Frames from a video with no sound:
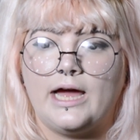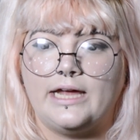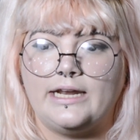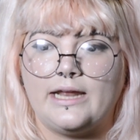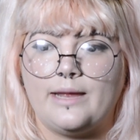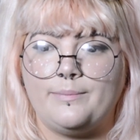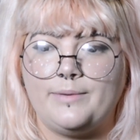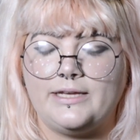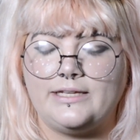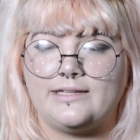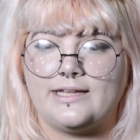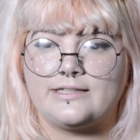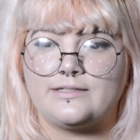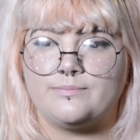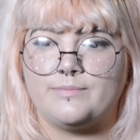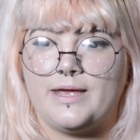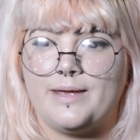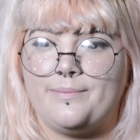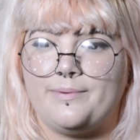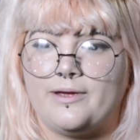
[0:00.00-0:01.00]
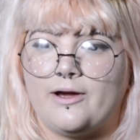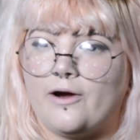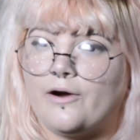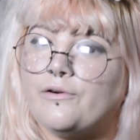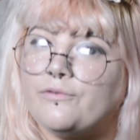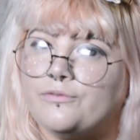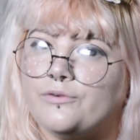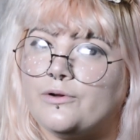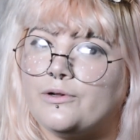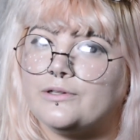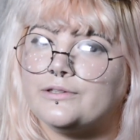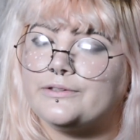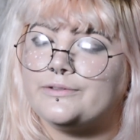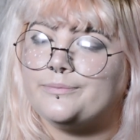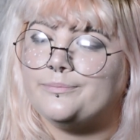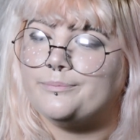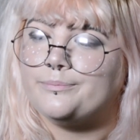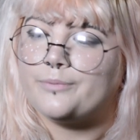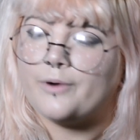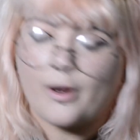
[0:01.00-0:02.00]
and I mean that's maybe our
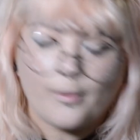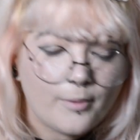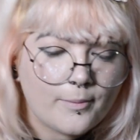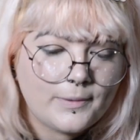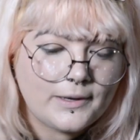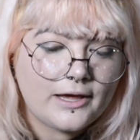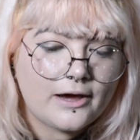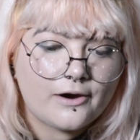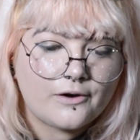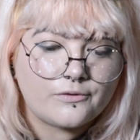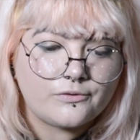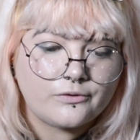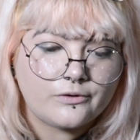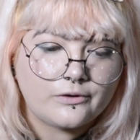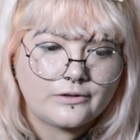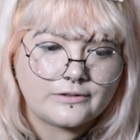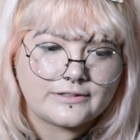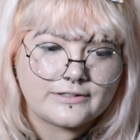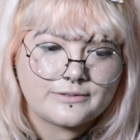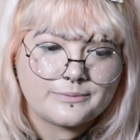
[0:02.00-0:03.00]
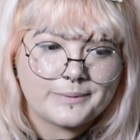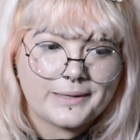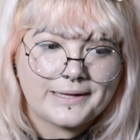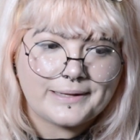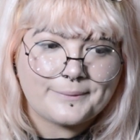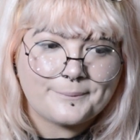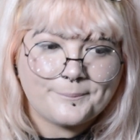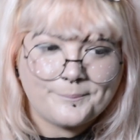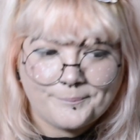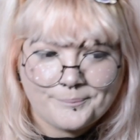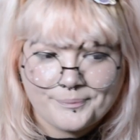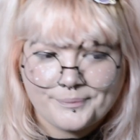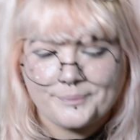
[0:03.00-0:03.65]
fault, probably our fault as well,